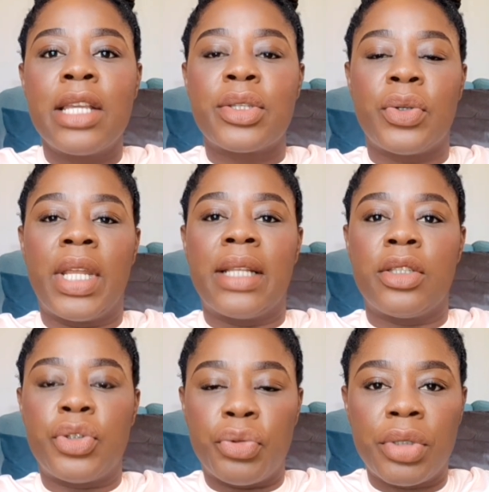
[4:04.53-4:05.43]
so
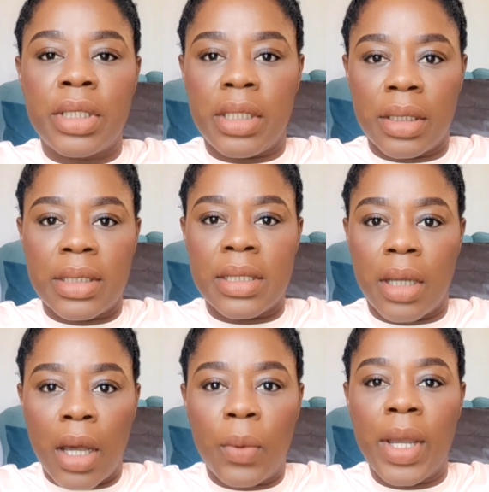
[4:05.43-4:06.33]
that during the
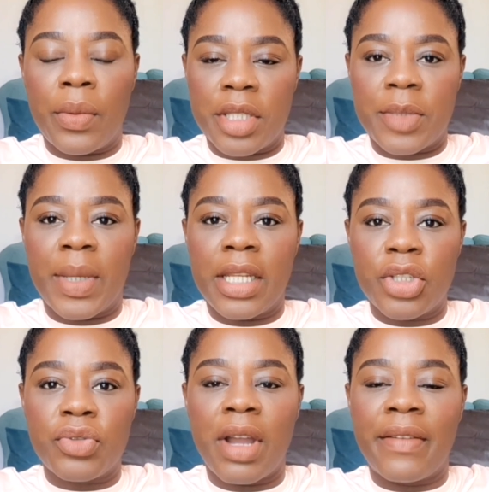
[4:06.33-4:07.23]
hour I would spend
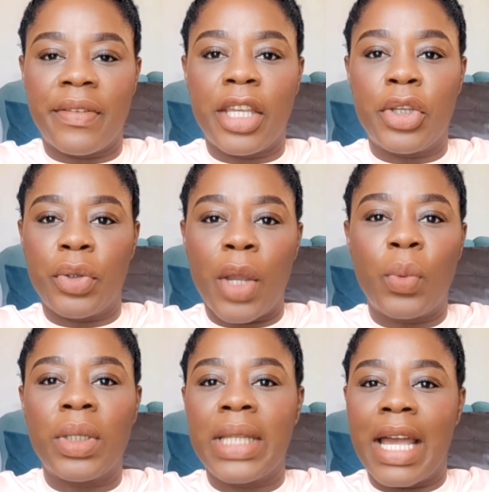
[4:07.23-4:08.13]
in traffic, you know, I
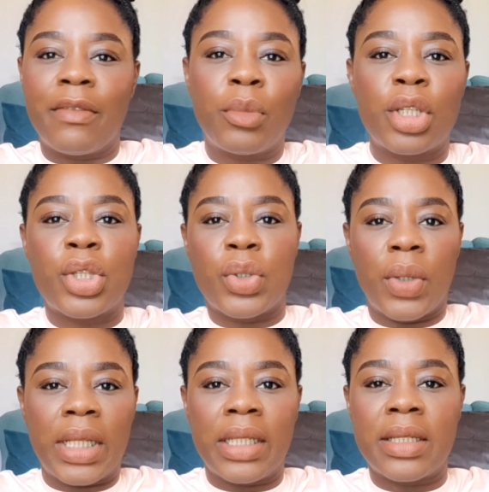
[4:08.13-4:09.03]
wouldn't have much
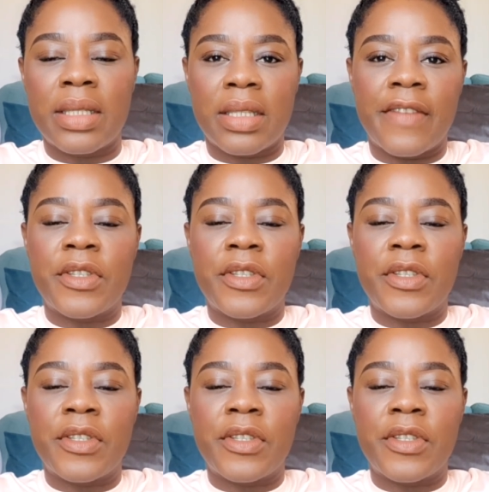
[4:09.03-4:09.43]
soiling and stuff.